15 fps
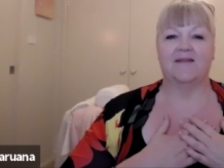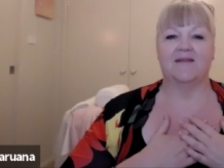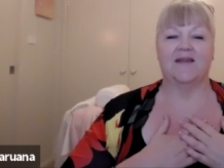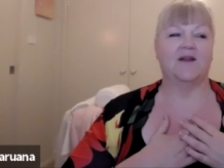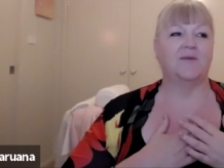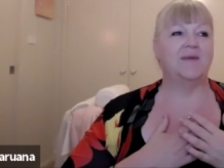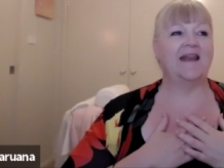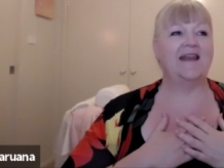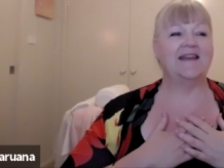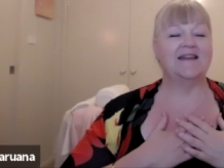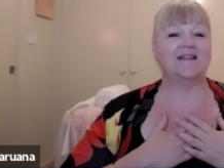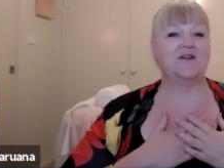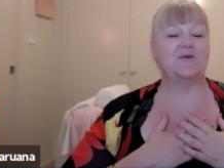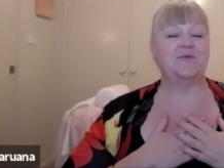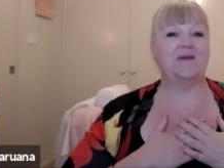And I'm getting a
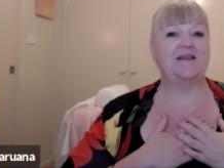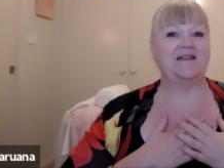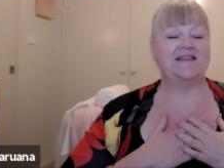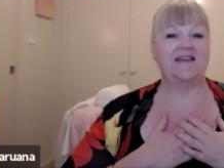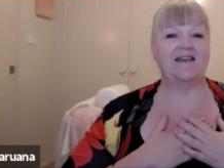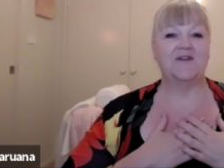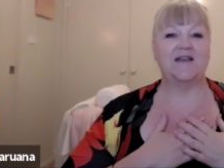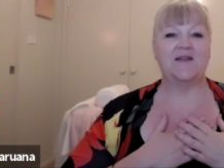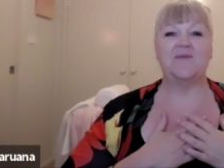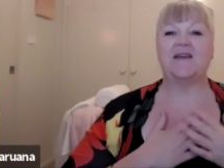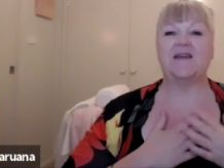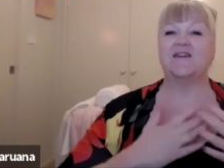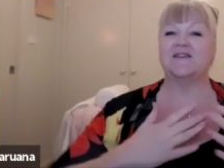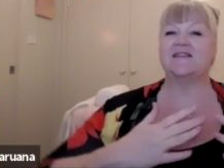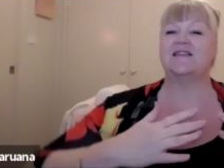little bit teary
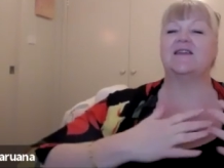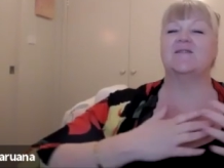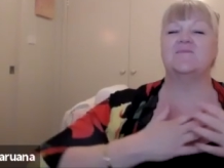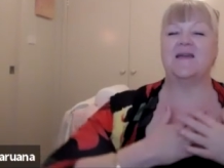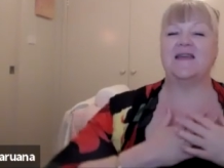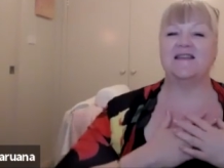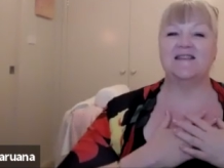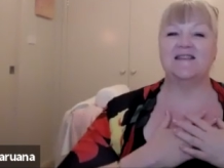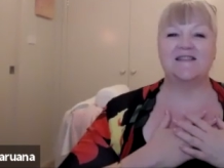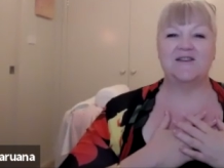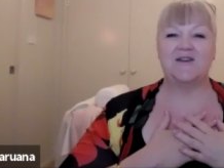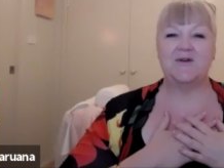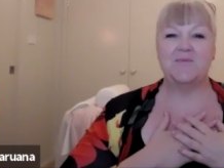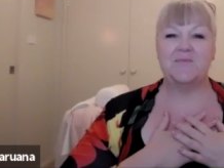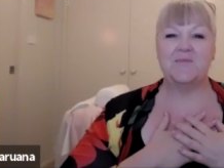because it means
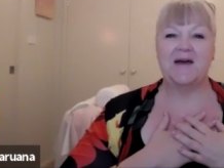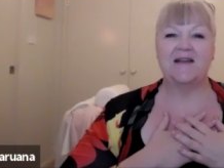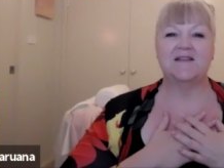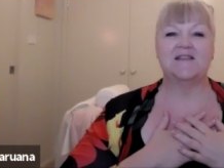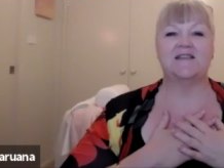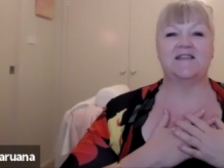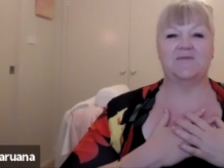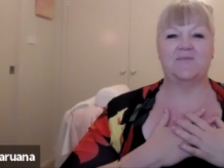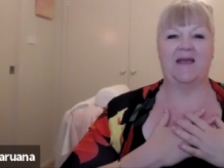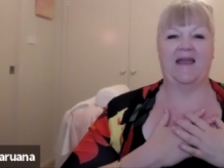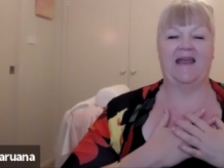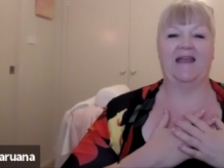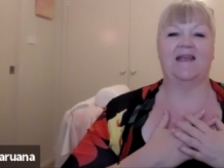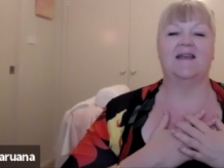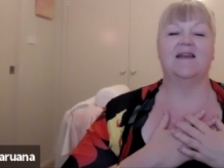so much to me.